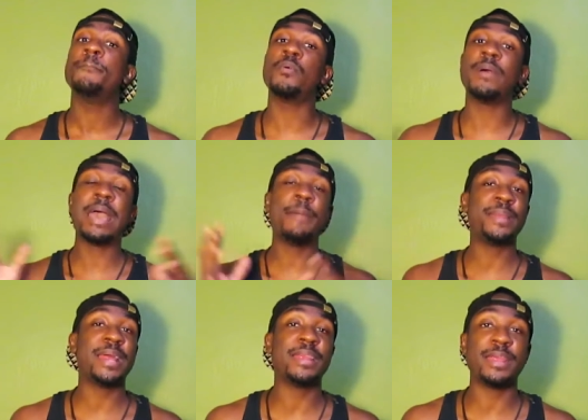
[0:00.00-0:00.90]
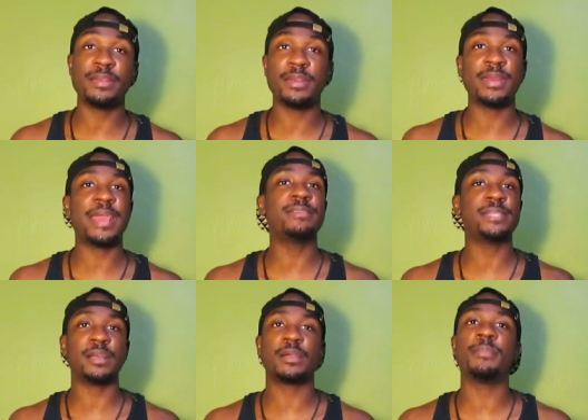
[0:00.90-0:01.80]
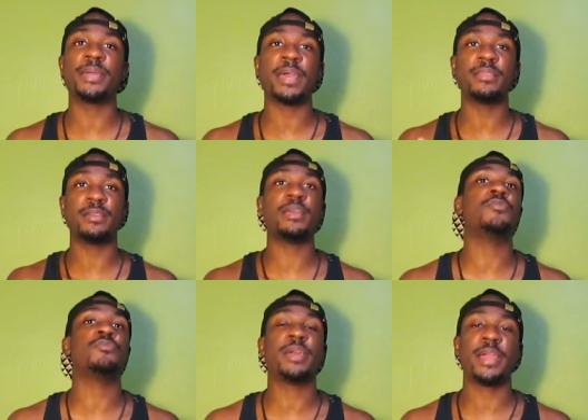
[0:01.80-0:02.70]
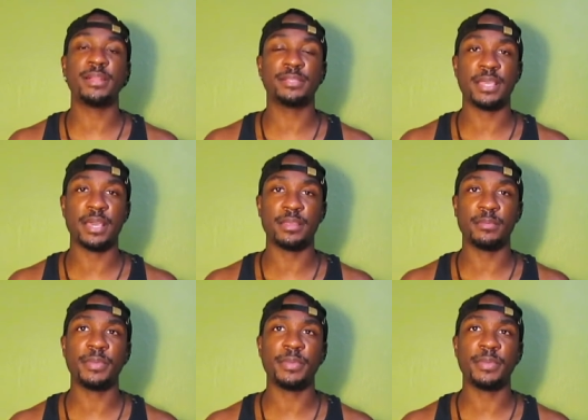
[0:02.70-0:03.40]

But what happened at the end of the day is they'll come together and they'll do their hair together.